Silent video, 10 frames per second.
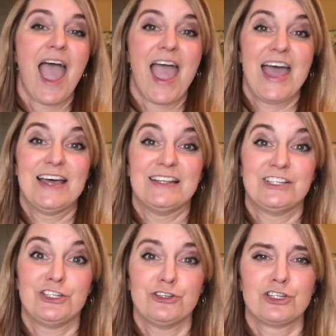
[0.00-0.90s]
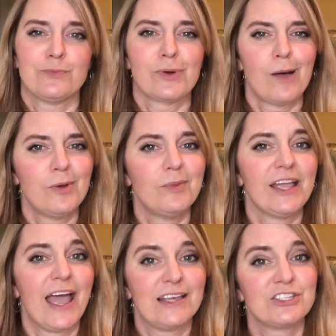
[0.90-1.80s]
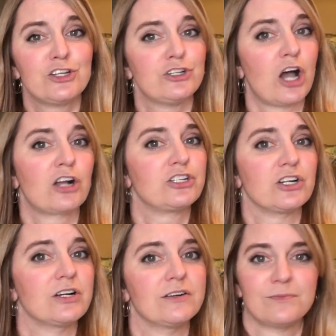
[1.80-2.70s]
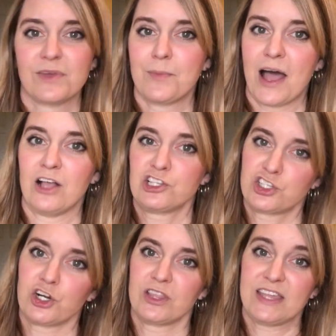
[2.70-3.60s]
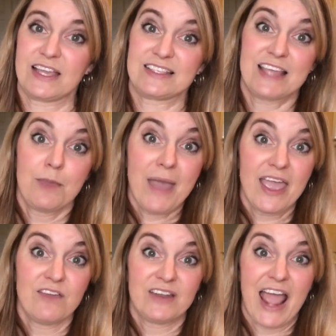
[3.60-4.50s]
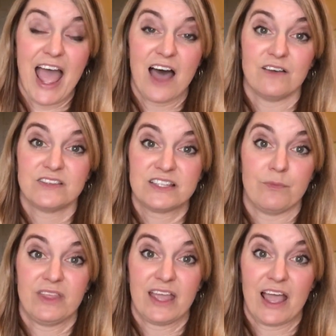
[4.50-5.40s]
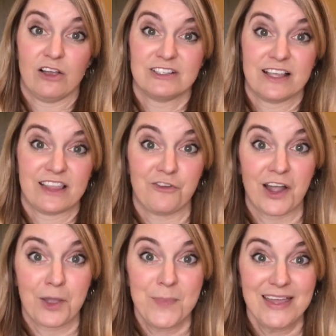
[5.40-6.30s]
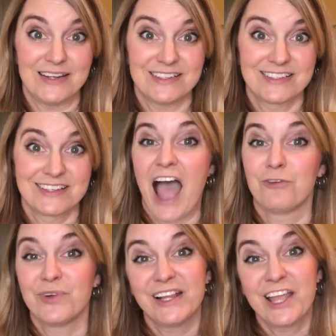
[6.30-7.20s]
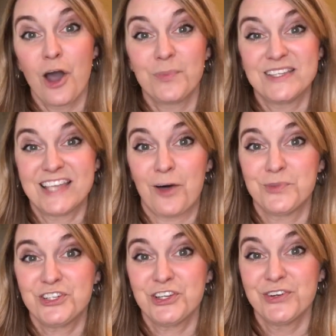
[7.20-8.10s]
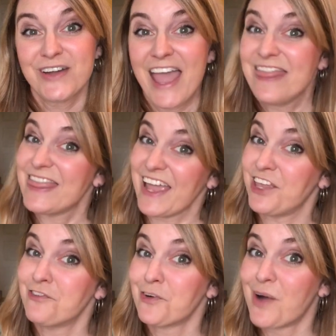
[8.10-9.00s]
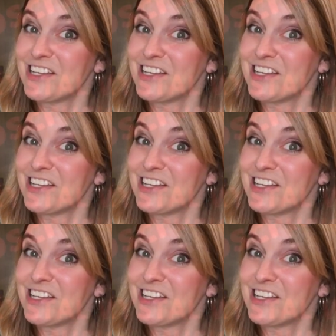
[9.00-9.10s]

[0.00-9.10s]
And you should probably ask your doctor about certain things. They may even have something else that they recommend. I really hope this helps you and thank you for